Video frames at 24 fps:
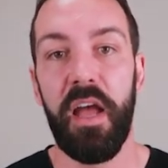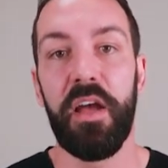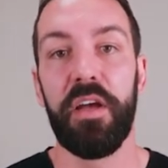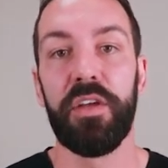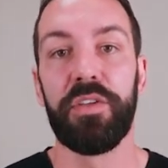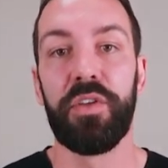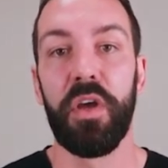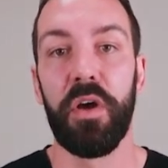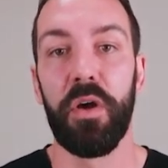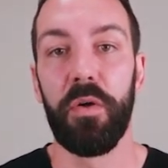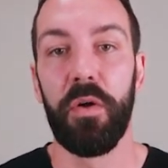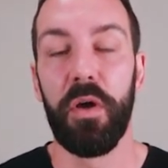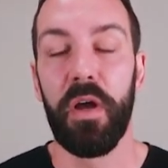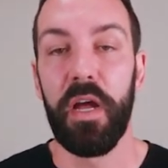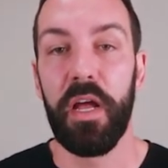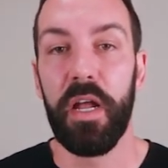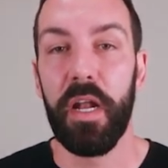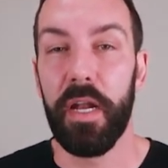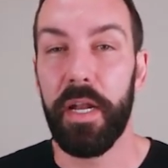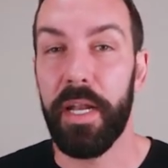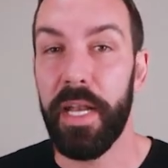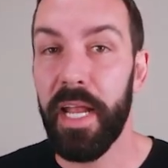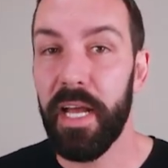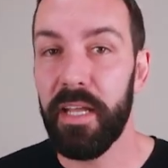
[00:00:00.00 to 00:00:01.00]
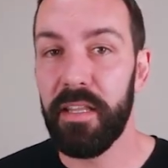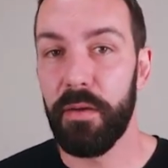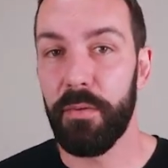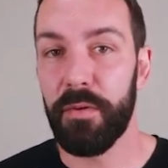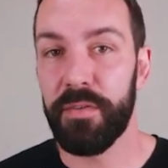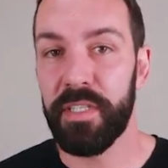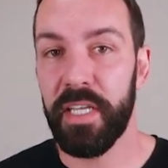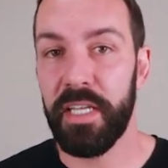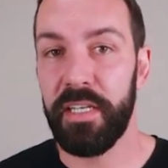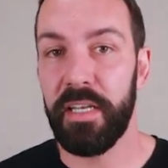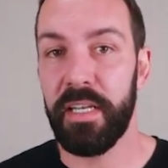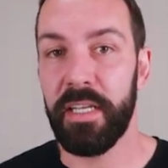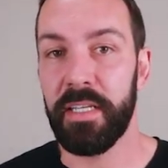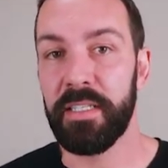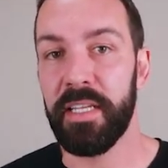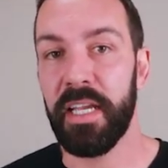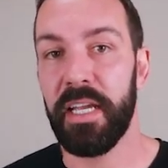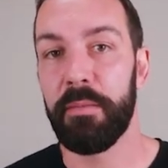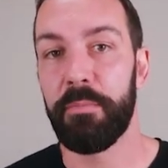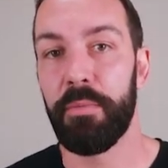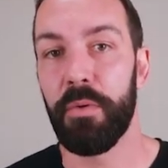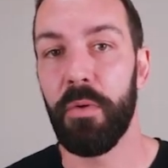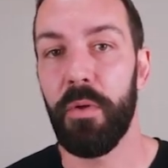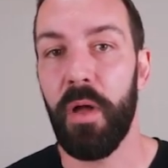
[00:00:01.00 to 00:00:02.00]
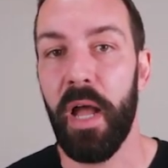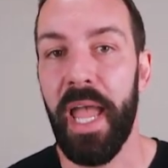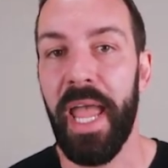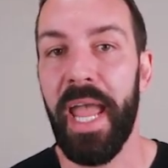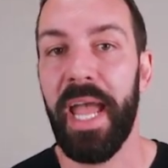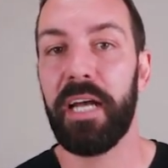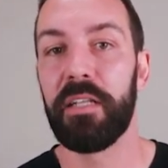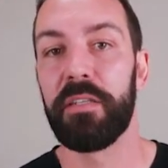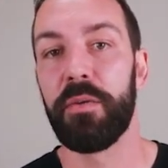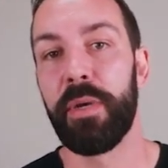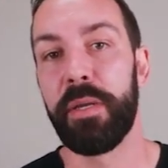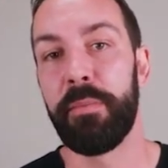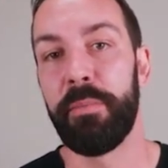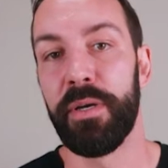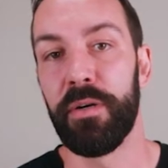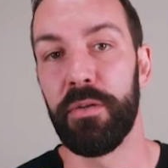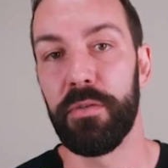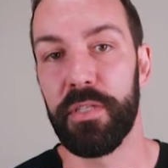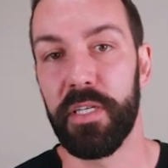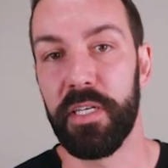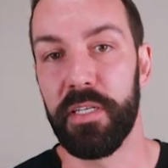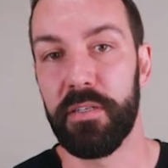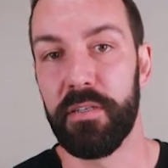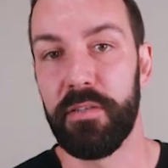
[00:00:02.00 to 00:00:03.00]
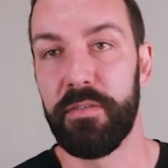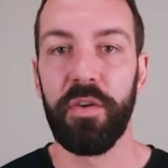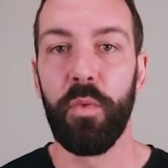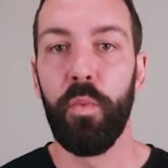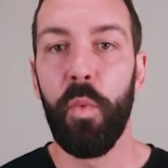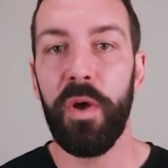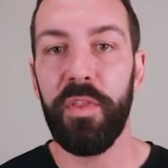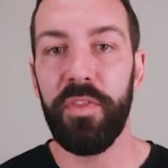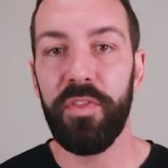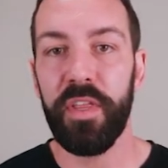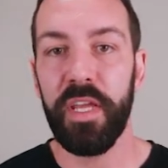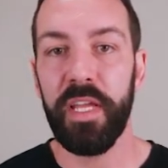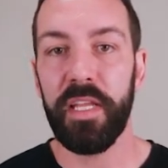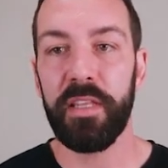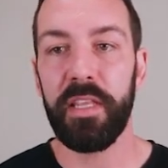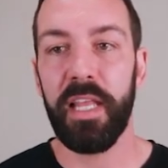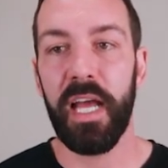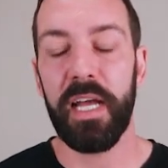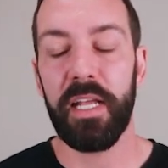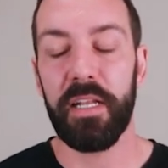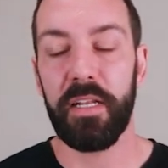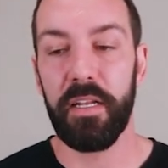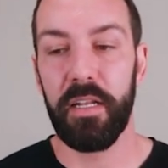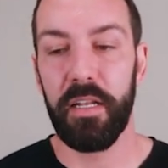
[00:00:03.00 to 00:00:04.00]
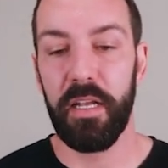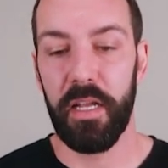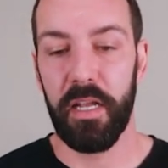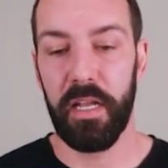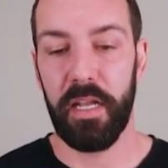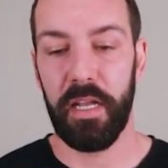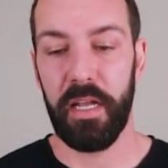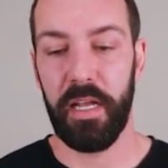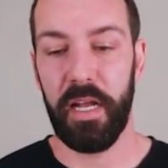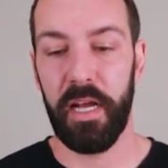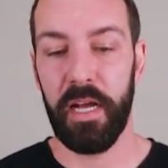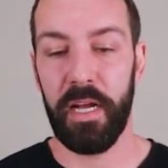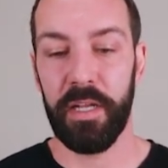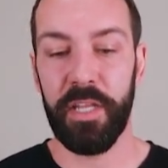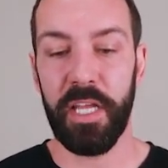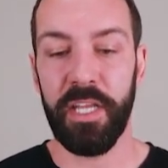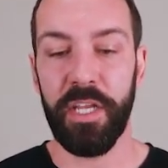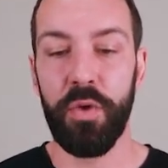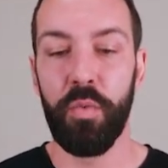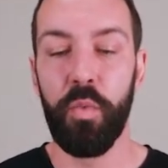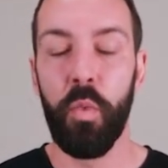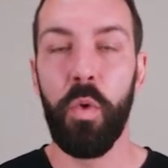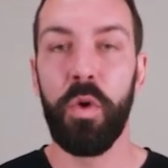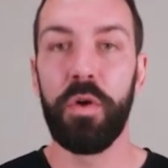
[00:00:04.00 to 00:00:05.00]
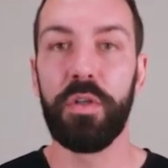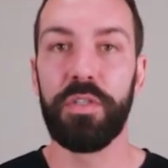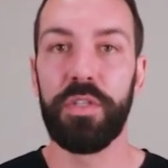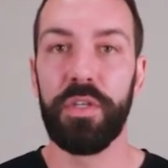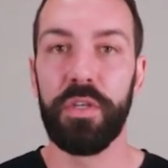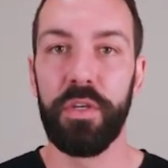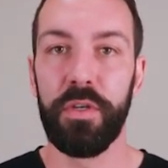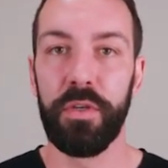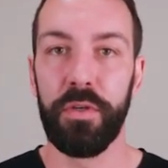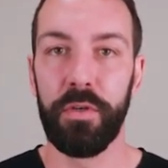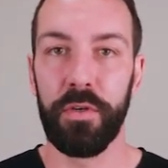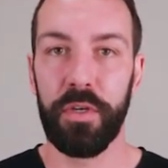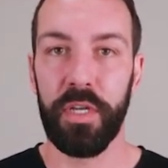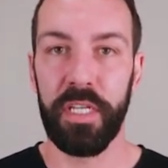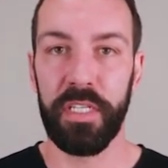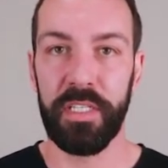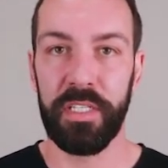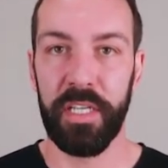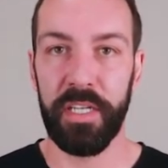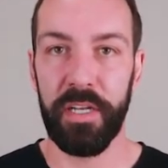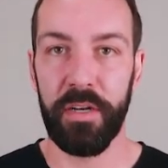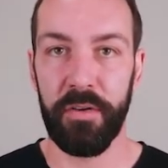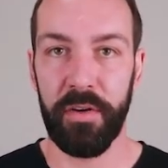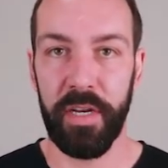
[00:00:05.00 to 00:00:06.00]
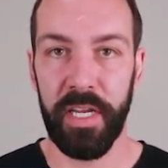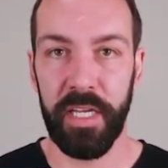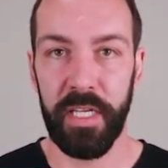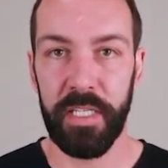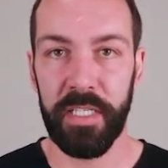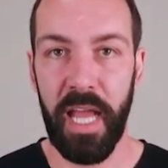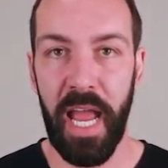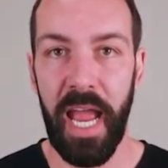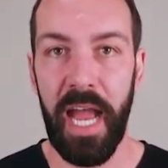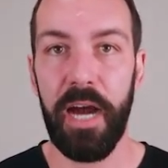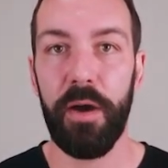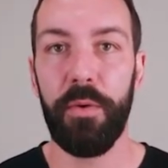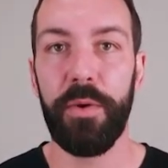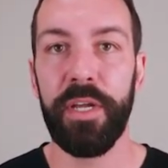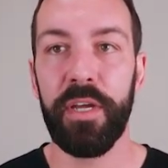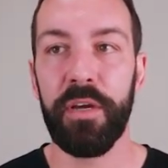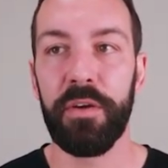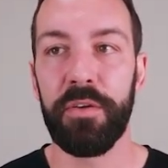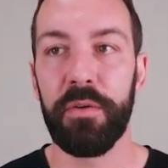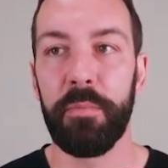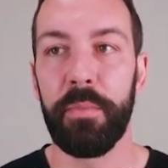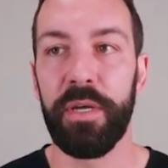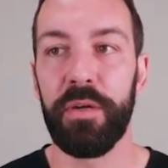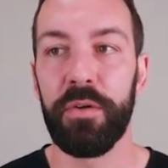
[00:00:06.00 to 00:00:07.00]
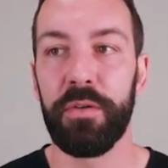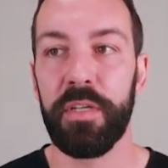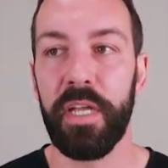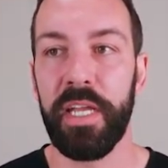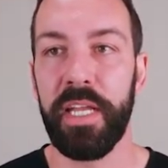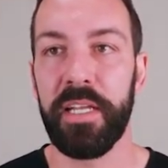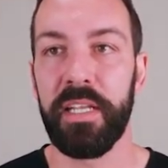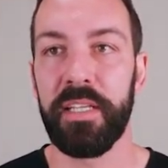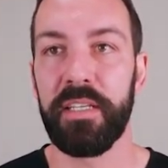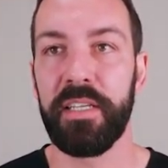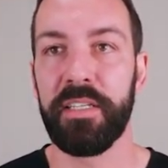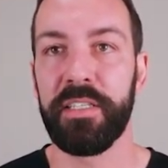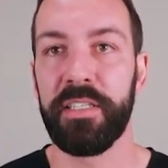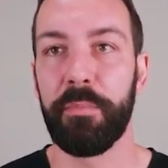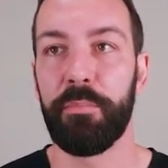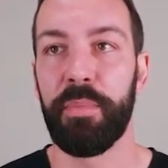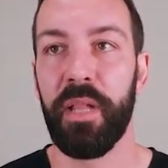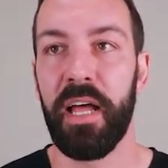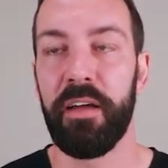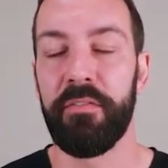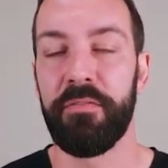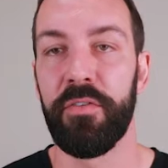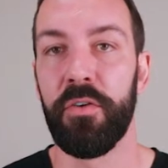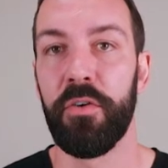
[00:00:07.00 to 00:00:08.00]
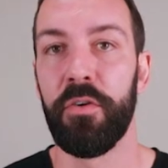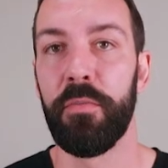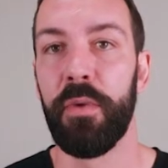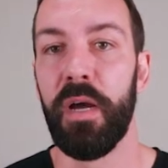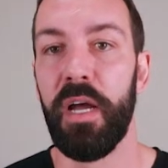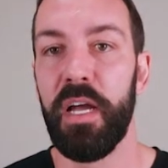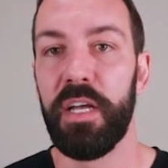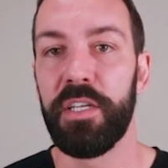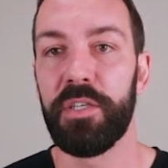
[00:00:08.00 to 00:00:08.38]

So now that we're seeing an example, how do we build it? Okay, so one thing that you want to consider is how are you going to build it, and it is the platform.